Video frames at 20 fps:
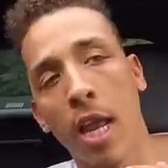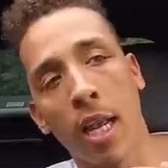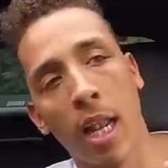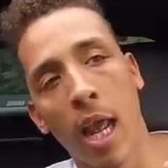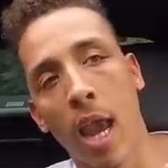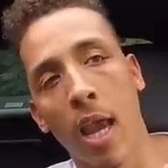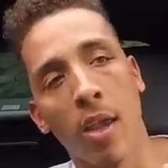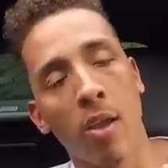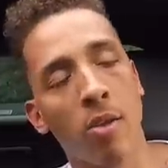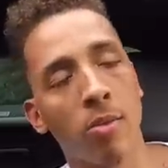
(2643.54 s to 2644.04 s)
like
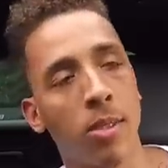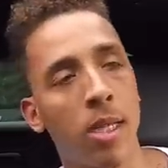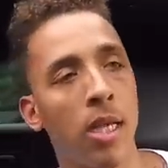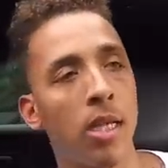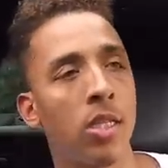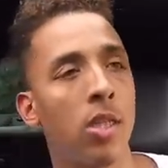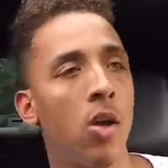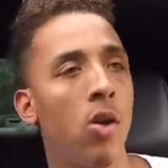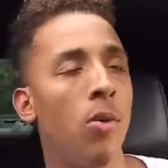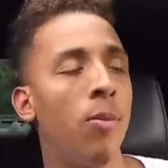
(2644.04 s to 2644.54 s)
that. You know what
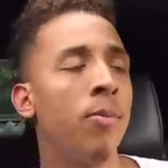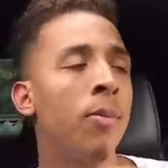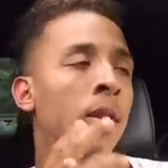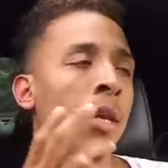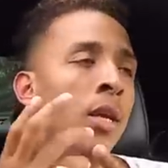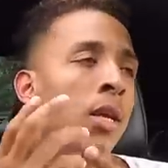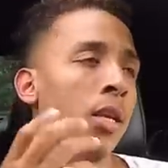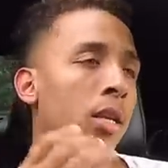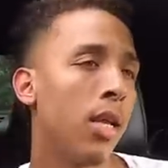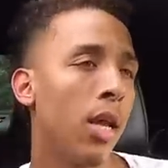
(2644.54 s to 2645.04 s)
I'm saying? So
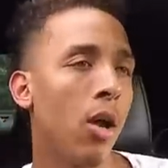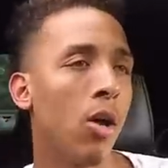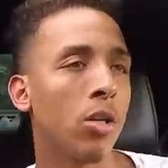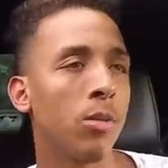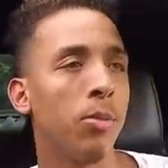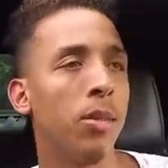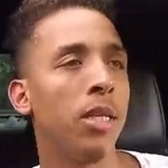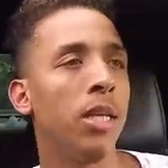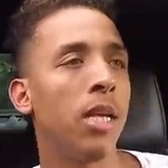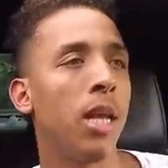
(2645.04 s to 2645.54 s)
they
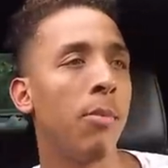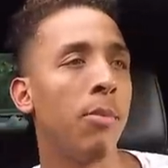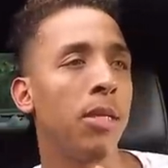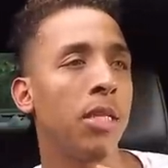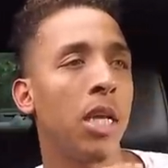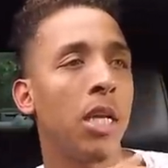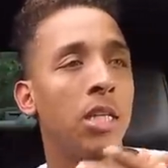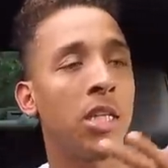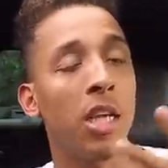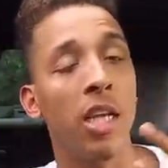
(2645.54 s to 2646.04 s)
ultimately did that
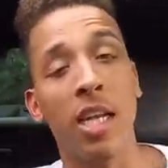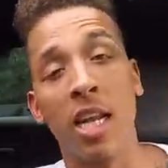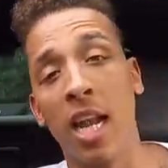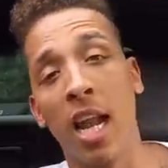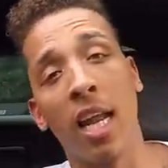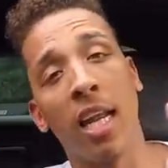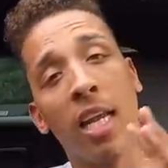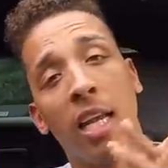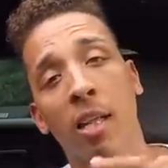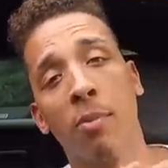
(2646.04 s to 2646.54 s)
bitch ass shit, and
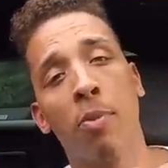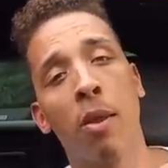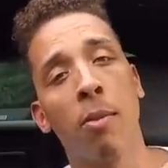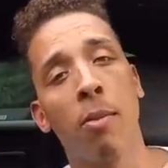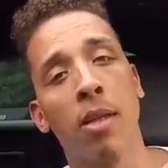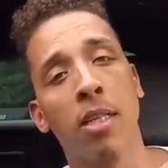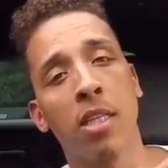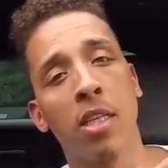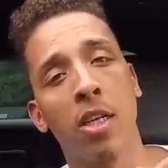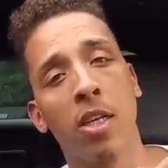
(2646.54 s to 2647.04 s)
I ain't get to play
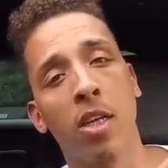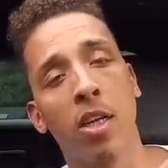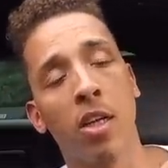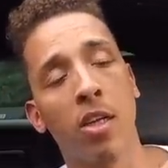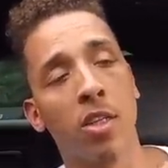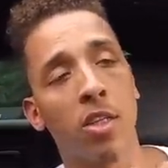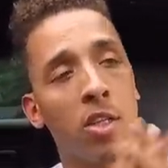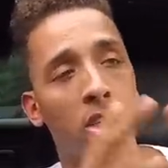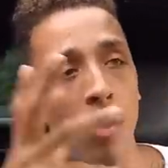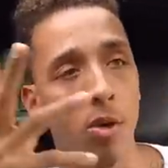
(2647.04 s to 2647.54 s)
my senior
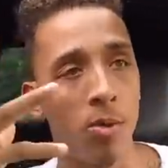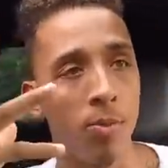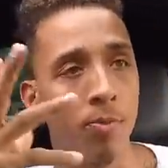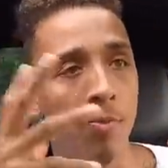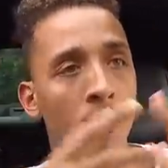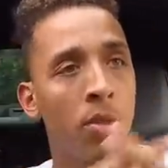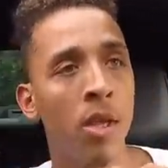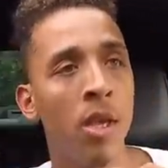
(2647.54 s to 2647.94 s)
year. So.